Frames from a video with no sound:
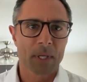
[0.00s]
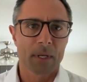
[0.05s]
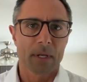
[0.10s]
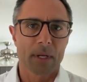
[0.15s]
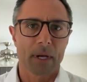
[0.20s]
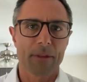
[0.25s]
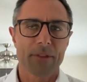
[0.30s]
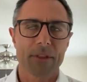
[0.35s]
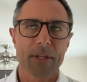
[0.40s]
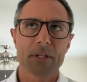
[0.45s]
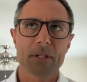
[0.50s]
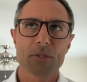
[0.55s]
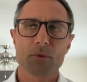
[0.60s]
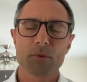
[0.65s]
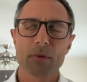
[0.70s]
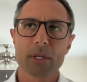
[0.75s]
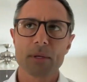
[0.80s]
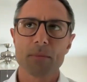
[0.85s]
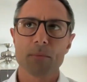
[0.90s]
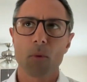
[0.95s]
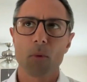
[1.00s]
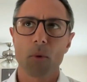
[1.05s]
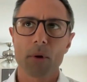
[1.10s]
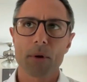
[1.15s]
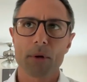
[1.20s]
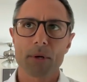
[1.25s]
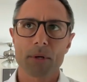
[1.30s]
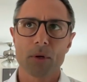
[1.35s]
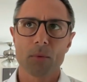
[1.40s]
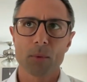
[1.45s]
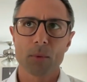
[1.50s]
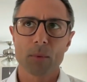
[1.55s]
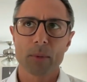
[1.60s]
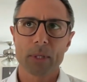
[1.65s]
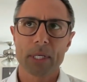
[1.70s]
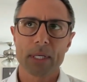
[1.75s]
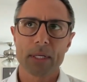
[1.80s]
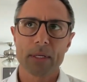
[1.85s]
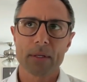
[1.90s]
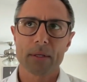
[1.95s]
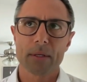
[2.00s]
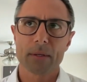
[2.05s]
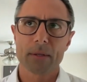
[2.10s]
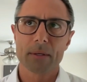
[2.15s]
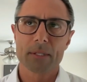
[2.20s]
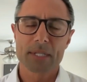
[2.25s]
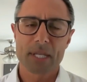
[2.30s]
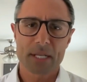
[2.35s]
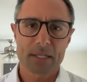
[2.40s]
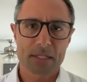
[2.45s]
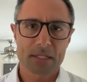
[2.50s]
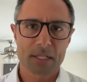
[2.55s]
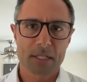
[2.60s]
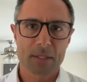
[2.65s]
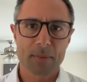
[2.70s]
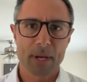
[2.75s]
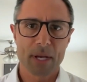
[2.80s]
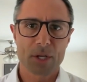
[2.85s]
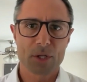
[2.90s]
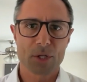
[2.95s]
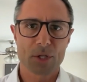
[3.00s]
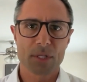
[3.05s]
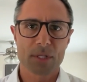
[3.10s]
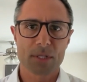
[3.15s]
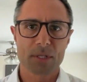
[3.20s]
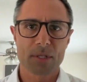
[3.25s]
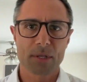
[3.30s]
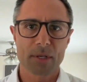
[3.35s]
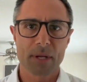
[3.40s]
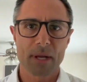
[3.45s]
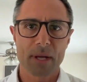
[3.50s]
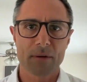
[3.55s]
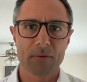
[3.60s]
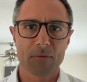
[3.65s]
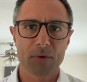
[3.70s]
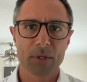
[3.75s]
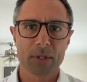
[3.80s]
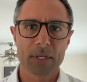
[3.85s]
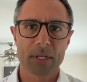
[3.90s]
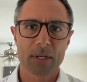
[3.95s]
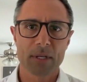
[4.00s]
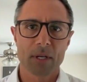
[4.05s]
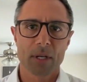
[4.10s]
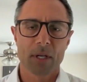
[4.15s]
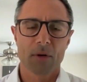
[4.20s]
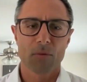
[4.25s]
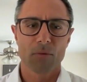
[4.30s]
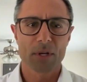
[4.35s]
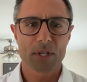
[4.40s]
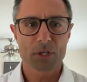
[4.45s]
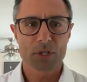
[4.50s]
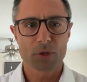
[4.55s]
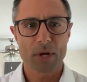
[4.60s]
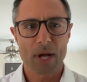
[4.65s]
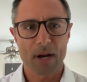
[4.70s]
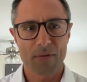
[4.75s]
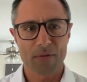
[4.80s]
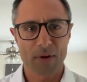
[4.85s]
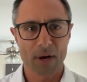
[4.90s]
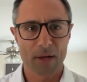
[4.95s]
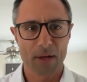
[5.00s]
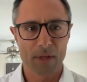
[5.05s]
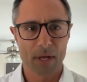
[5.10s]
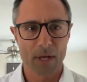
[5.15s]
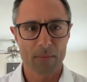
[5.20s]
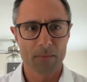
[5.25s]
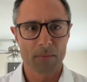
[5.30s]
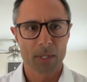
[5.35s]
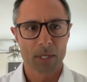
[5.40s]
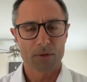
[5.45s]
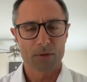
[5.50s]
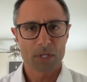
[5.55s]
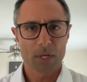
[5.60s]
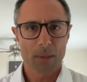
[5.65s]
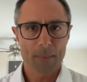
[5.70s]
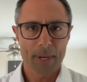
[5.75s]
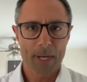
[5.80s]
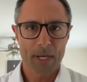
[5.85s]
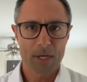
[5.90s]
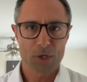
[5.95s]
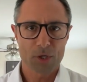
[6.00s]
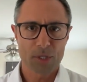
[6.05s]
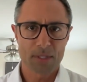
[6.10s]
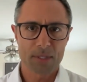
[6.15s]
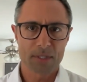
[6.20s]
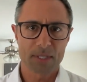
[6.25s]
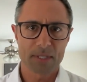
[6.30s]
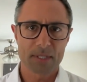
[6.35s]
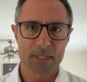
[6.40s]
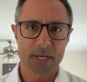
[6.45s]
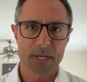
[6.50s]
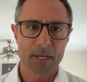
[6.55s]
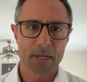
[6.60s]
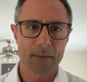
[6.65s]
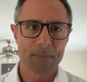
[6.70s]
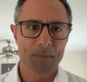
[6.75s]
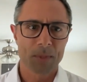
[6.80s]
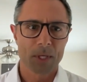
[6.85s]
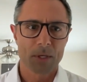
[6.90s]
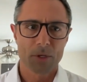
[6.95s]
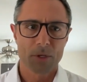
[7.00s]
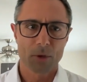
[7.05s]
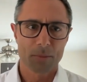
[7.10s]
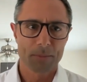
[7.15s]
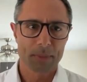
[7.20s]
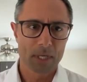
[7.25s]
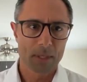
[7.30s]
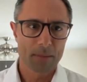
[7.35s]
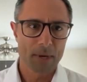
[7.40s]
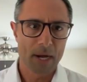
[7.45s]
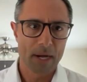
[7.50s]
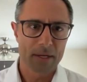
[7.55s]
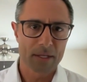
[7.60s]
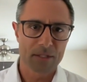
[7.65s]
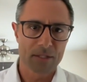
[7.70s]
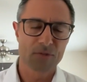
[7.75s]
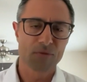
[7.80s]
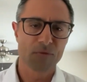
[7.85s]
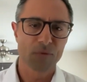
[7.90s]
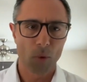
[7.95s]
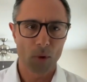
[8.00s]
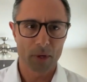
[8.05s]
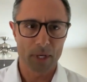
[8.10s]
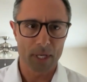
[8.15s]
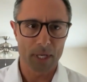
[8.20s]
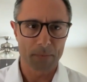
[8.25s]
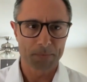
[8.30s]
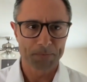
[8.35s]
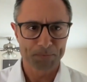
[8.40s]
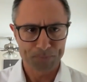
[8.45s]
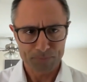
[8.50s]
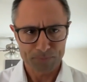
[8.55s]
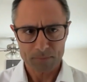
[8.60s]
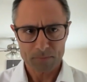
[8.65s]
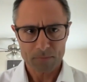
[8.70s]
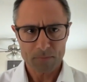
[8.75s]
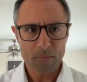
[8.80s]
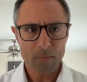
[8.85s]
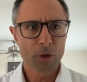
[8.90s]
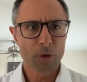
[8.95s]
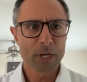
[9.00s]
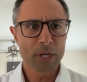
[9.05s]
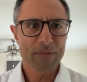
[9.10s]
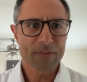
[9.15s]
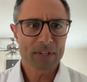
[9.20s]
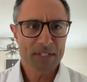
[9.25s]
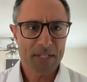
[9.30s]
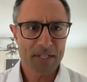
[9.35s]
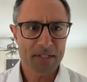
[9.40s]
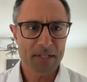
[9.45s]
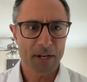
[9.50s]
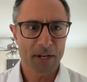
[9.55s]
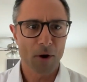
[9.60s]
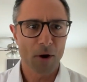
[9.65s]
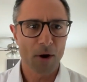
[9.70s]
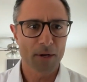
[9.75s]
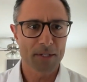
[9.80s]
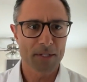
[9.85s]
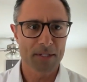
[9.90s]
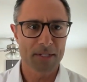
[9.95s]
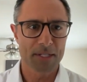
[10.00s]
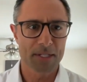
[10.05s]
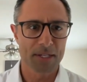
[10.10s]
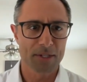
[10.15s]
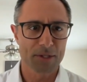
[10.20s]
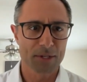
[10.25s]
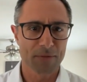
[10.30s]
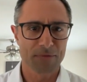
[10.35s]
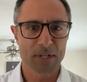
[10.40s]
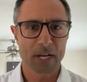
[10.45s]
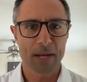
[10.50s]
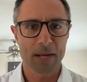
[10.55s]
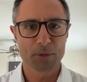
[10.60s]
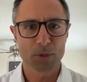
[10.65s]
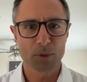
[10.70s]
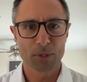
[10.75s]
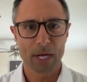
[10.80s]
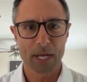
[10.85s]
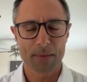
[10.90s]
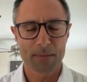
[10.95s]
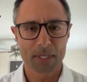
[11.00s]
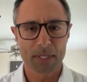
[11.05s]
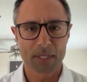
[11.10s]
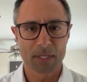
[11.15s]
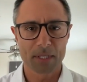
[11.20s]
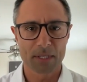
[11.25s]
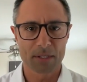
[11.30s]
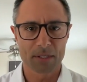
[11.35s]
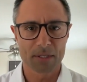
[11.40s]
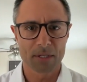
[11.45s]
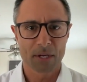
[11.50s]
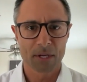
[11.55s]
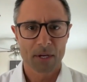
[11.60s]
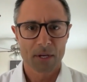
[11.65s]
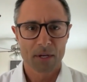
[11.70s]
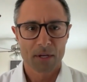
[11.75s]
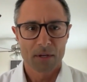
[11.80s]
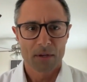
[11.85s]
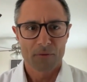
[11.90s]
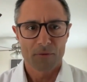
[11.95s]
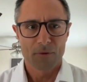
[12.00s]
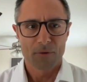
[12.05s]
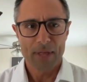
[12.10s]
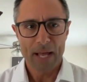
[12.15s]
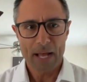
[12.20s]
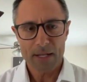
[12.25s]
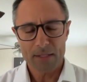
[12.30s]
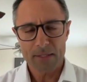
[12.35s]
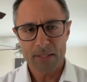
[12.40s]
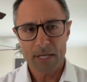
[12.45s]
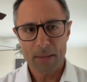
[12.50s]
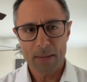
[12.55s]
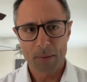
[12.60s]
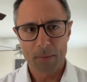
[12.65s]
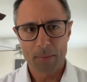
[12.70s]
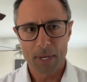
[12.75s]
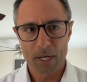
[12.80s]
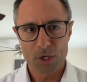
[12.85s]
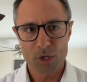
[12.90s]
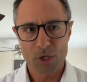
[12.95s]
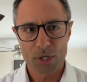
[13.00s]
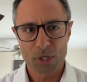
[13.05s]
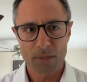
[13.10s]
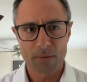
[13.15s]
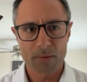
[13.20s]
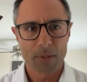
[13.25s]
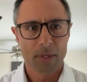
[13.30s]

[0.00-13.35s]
I think it's really important when we assess these patients to kind of really risk stratify them. Some patients, let's say your BMI is 40, you have existing heart disease, you have type 2 diabetes. For that type of patient,